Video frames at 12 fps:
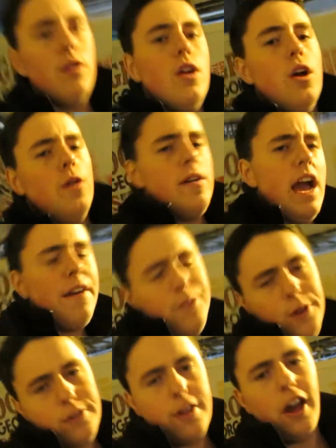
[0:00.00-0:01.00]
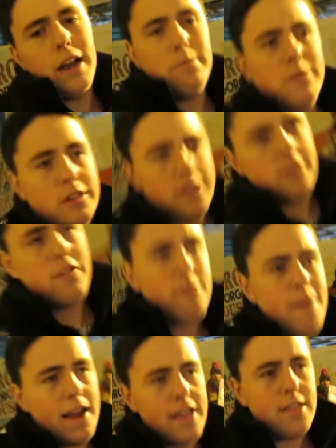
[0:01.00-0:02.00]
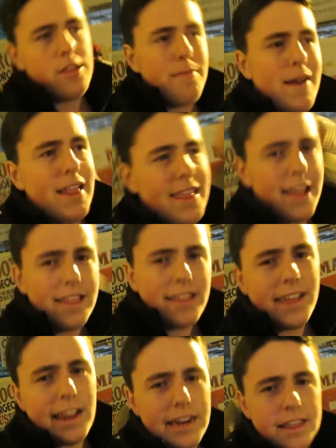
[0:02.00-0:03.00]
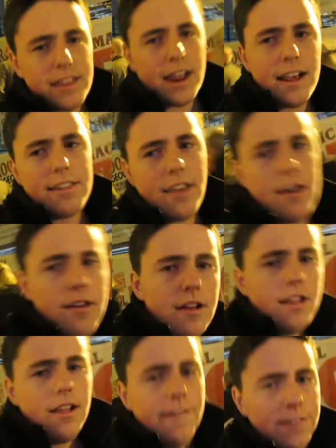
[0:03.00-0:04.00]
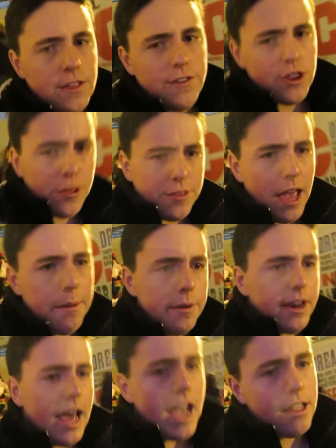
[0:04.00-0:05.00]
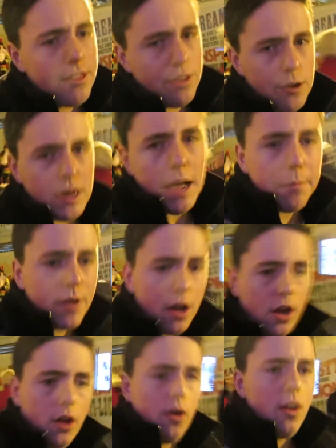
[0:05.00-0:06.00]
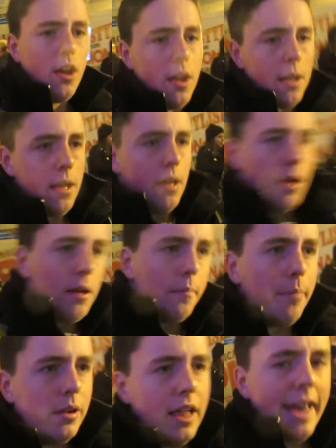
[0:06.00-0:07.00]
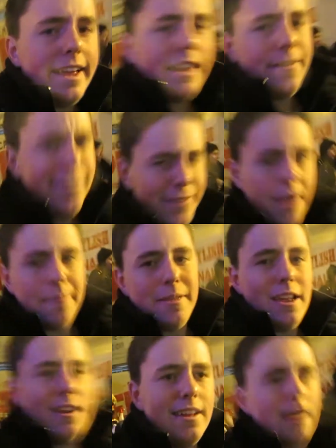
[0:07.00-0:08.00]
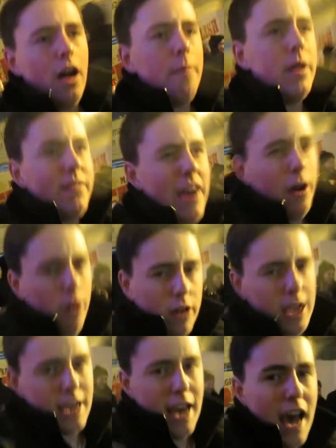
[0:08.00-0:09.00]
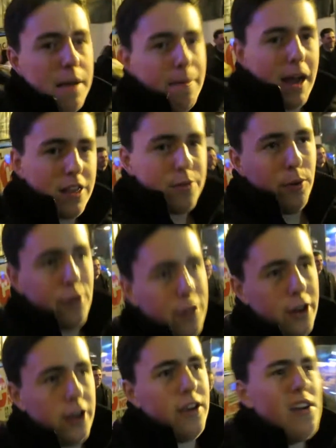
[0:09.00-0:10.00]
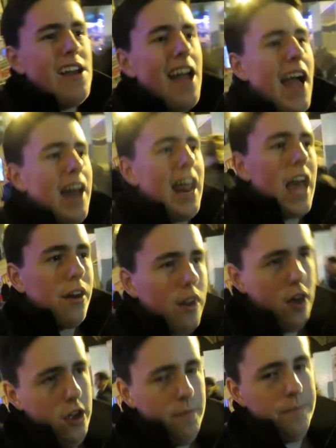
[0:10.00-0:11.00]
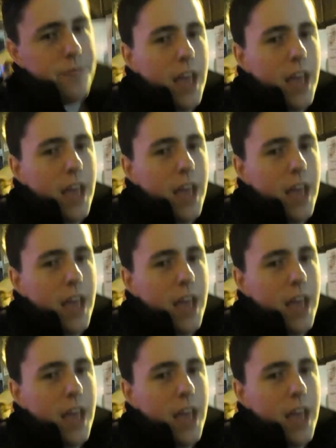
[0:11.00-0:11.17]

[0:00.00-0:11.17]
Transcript: We haven't got time to get to Japan Centre sadly today, so instead we're going to head to Namco, play a different type of DDR, a bit of air hockey, head back to Waterloo and head home.